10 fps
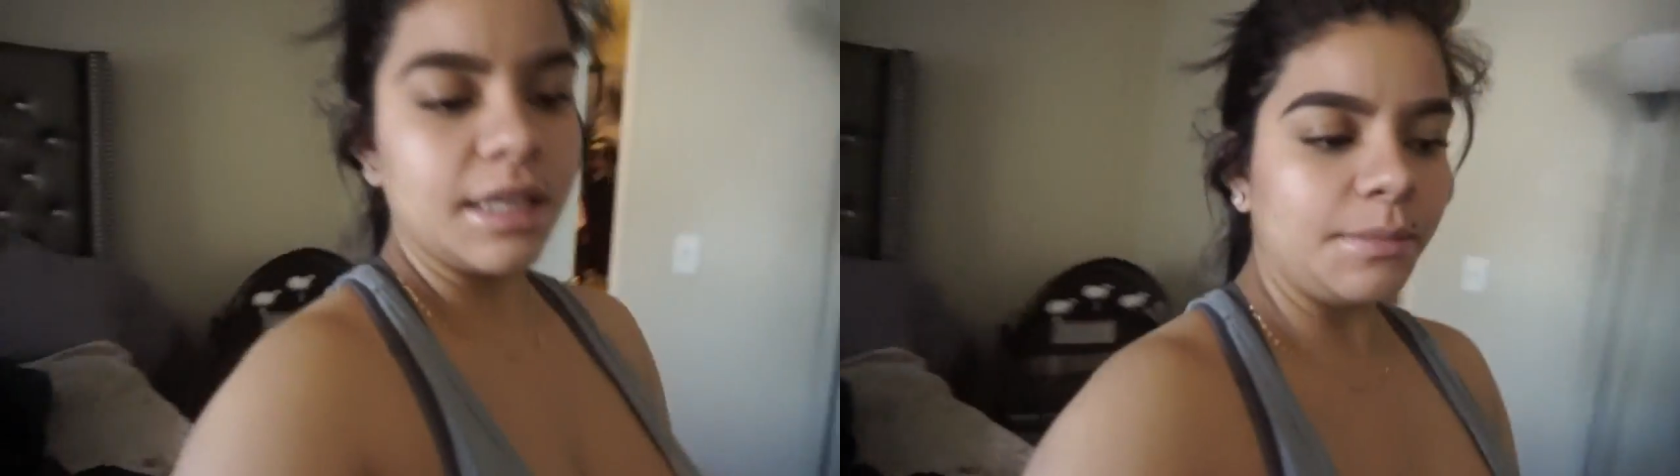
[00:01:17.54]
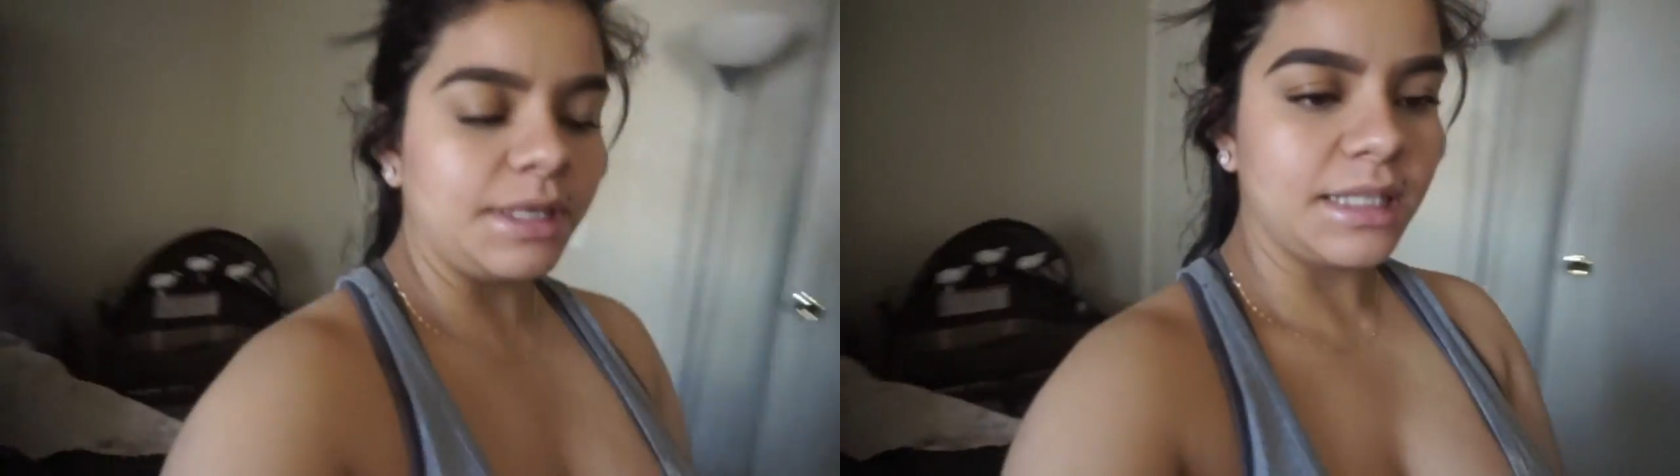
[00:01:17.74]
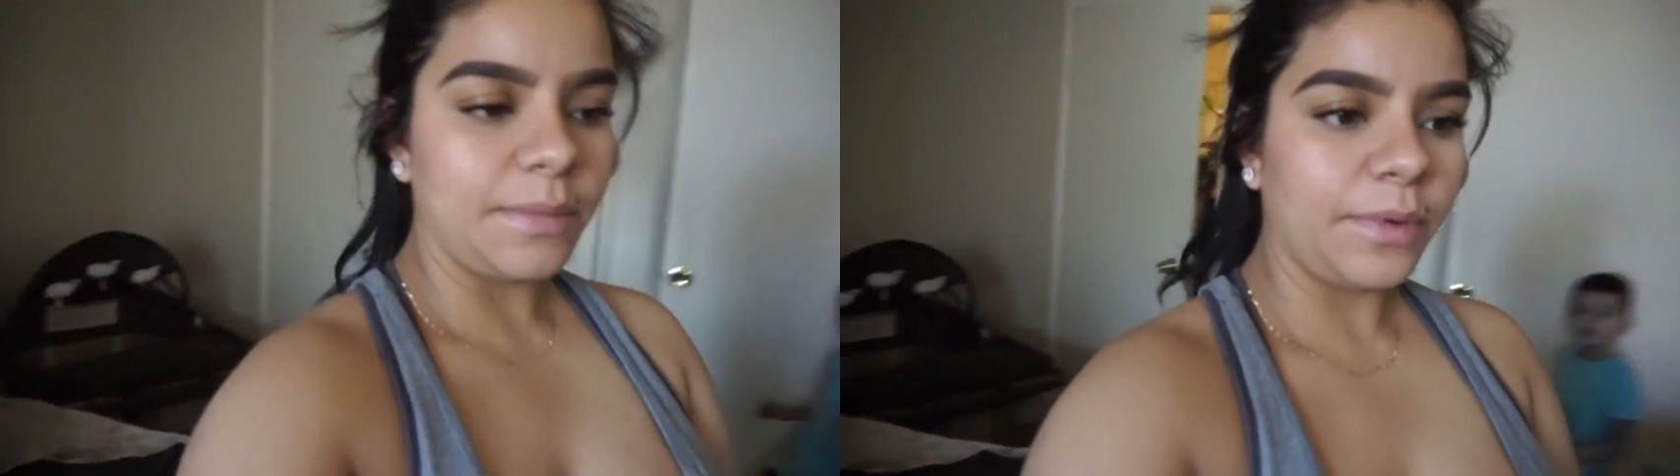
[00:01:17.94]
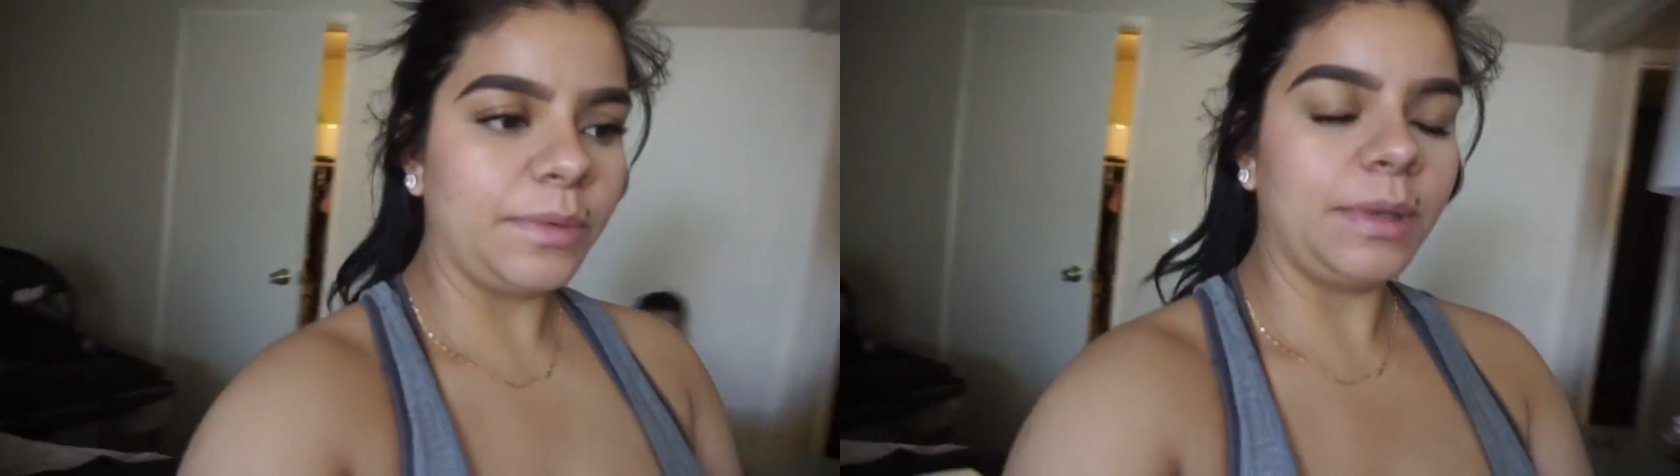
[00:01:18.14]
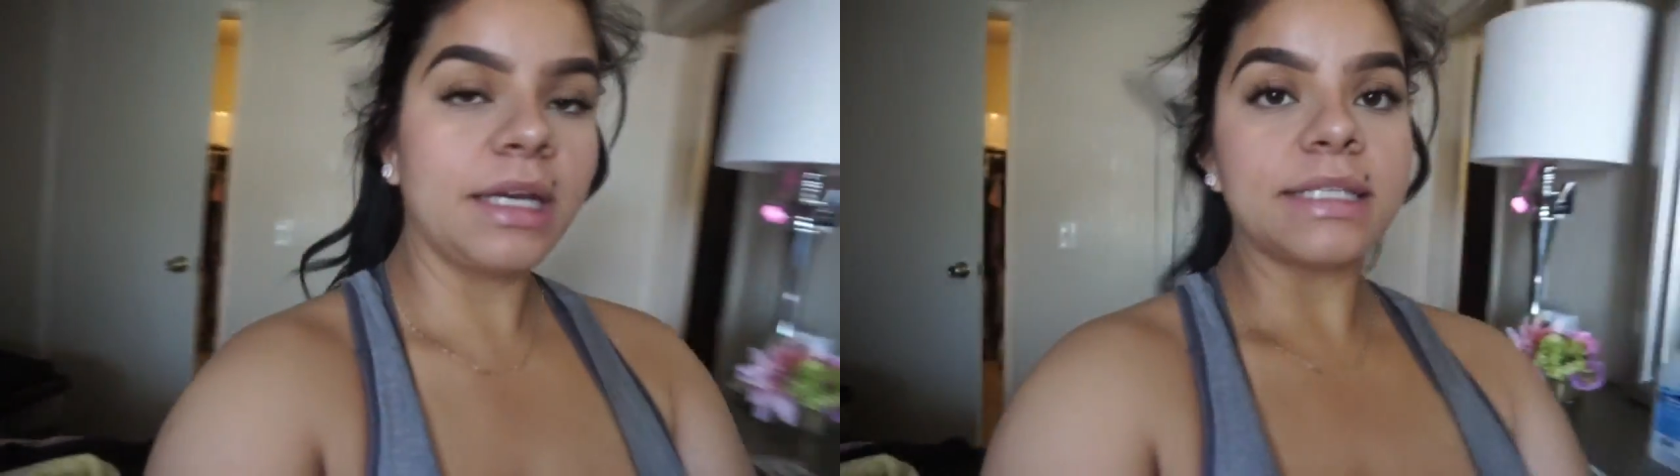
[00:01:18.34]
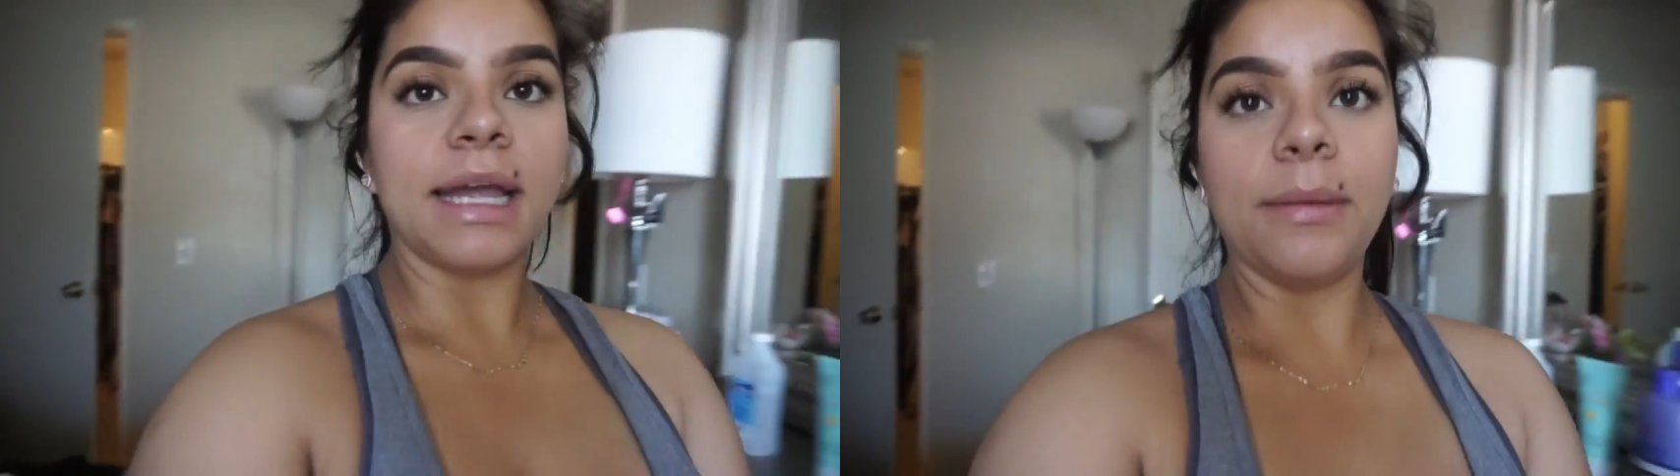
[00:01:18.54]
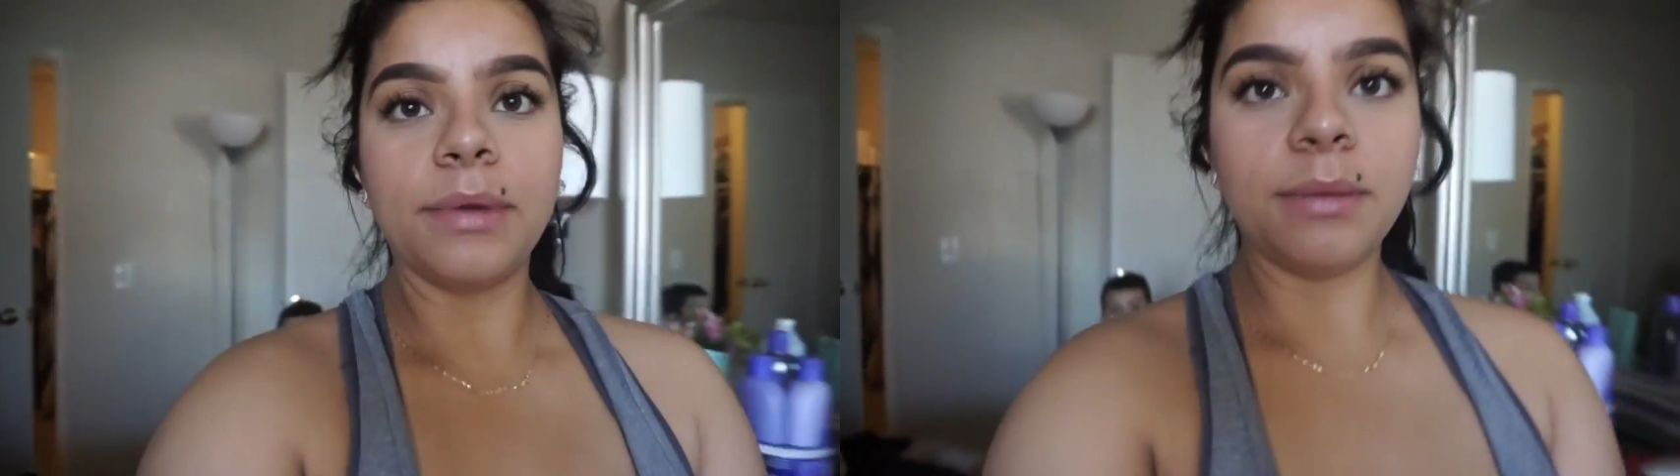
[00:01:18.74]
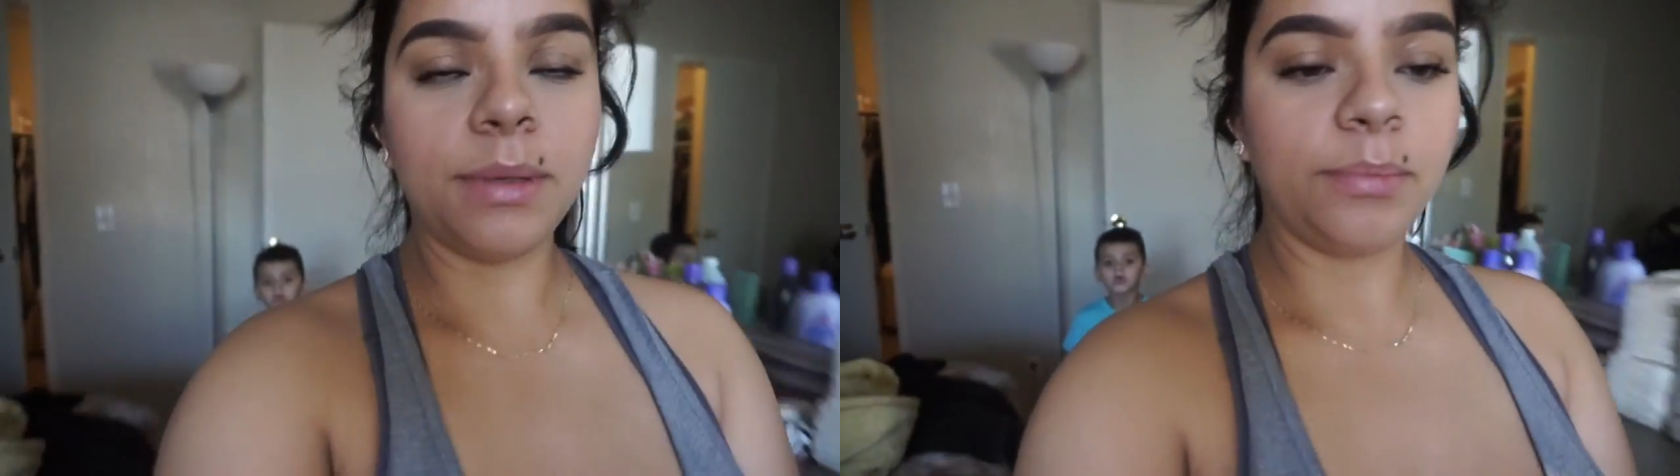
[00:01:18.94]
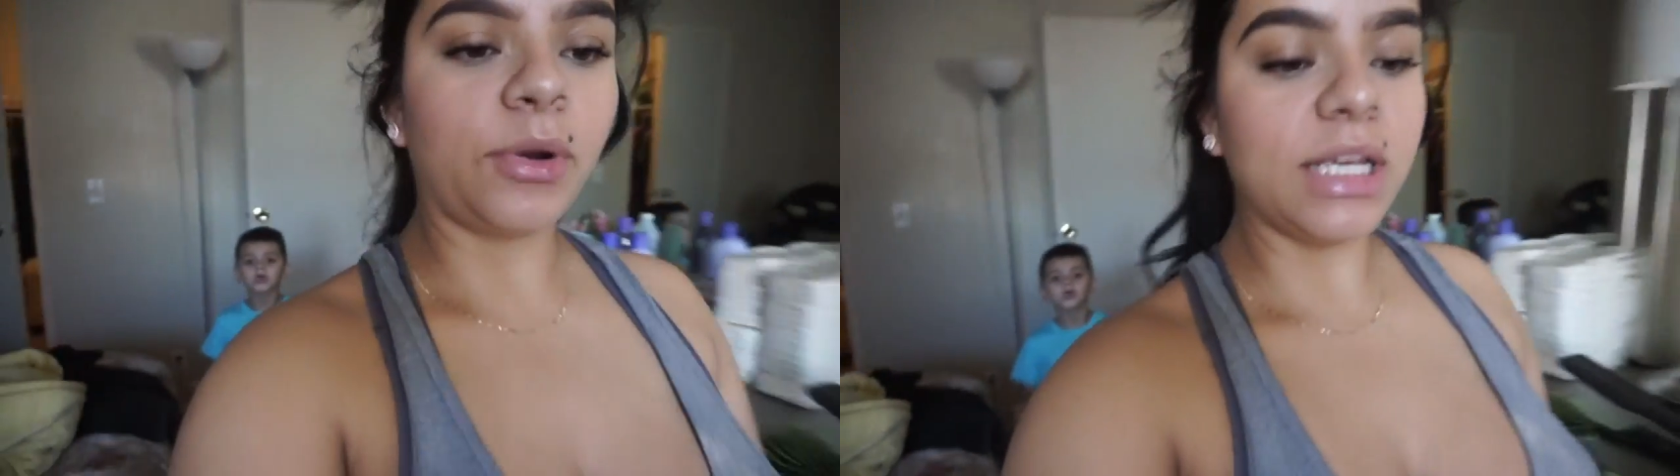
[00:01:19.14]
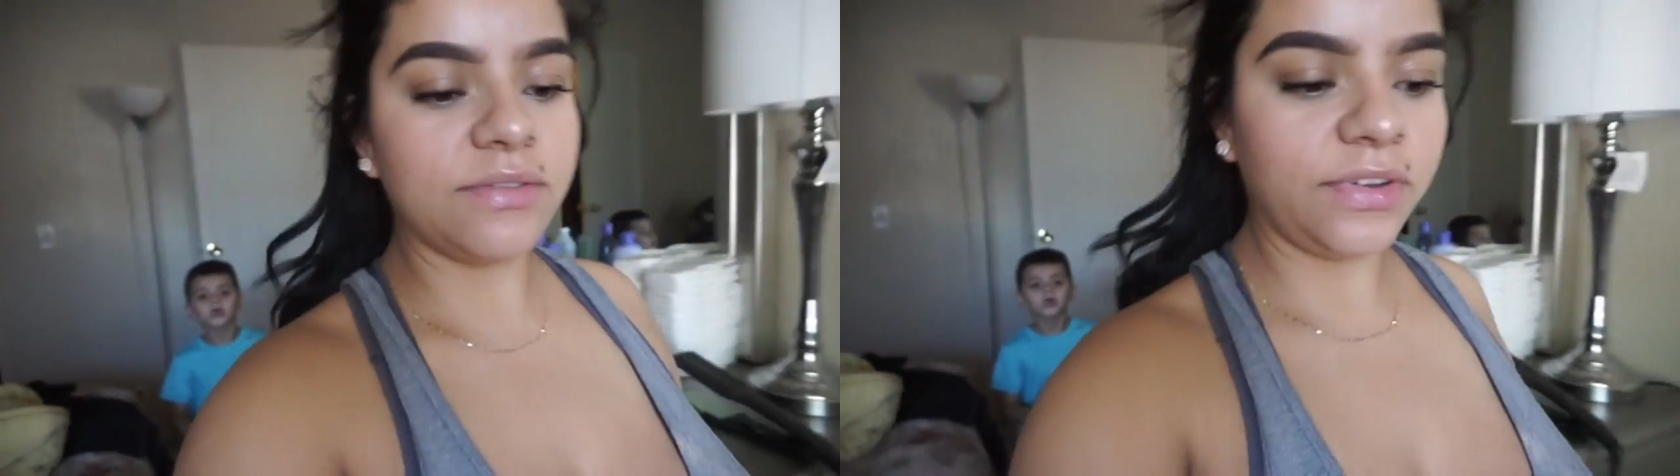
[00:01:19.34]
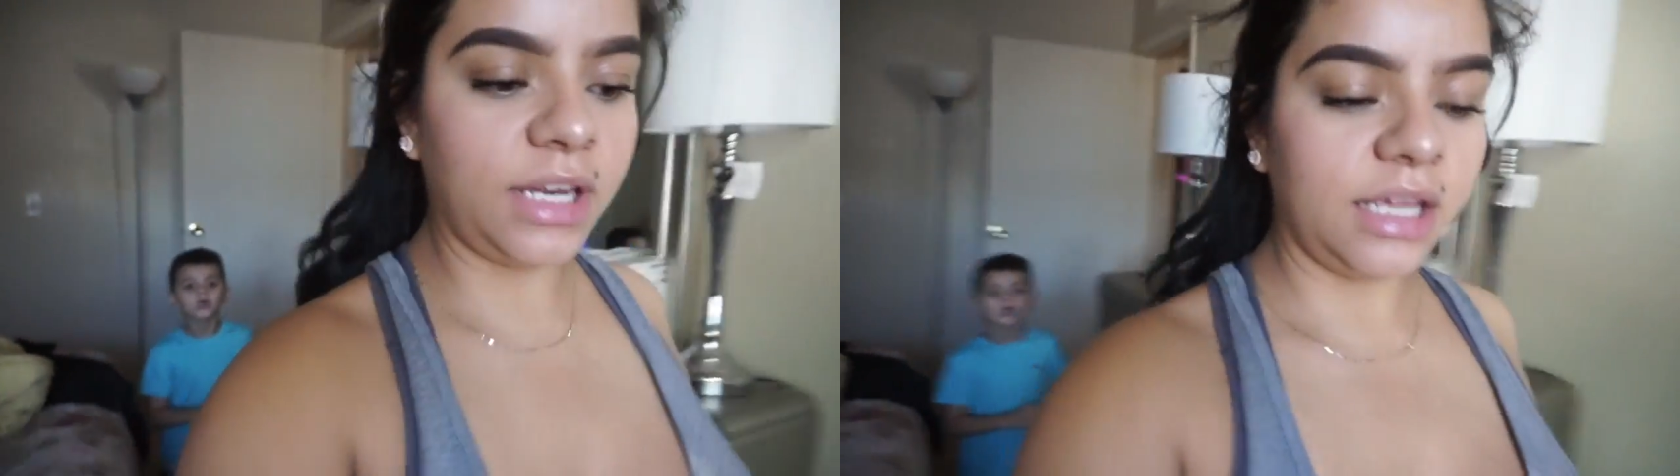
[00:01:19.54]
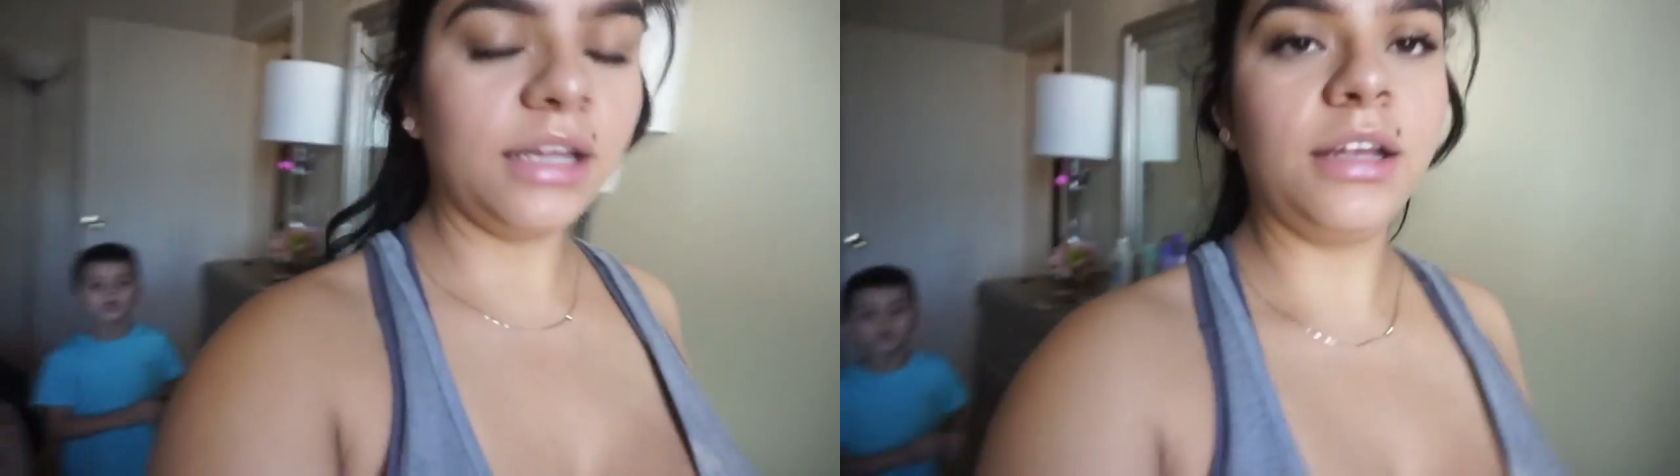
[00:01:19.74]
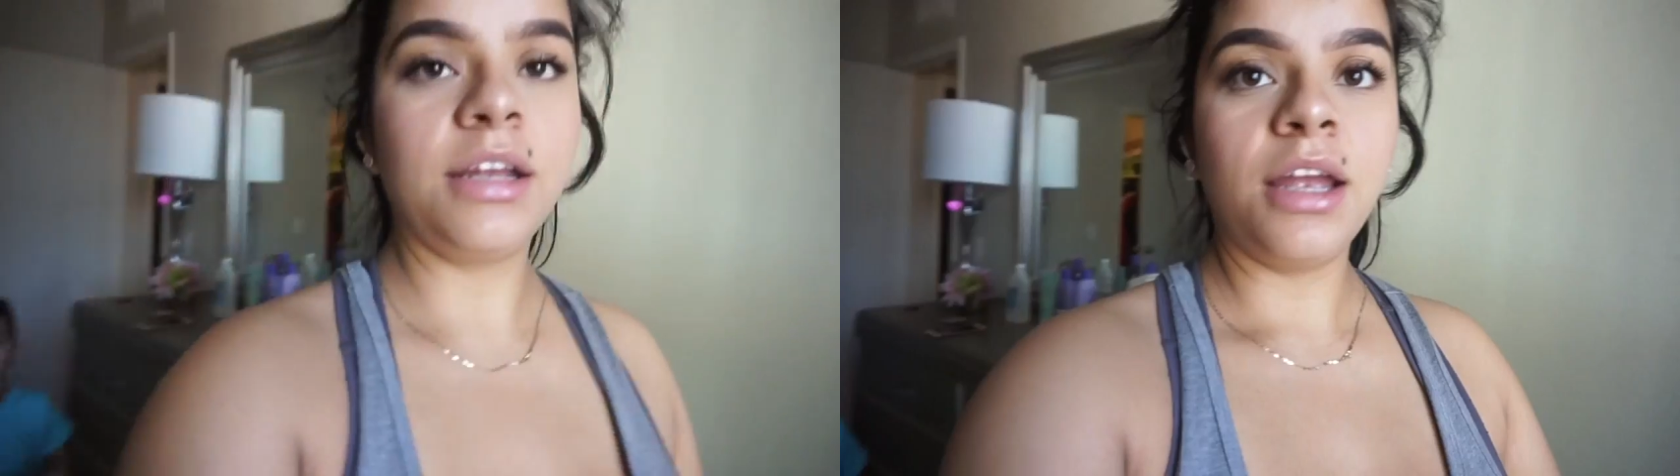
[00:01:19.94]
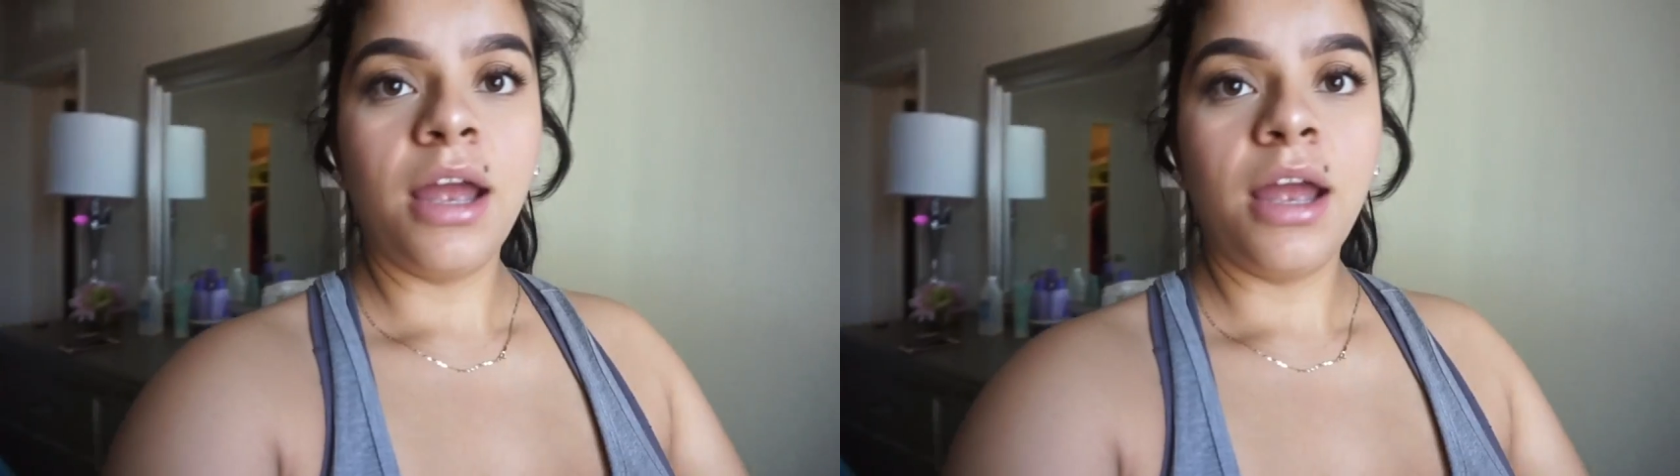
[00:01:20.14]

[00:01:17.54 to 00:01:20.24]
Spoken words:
gonna be sleeping with me because I am gonna be breastfeeding.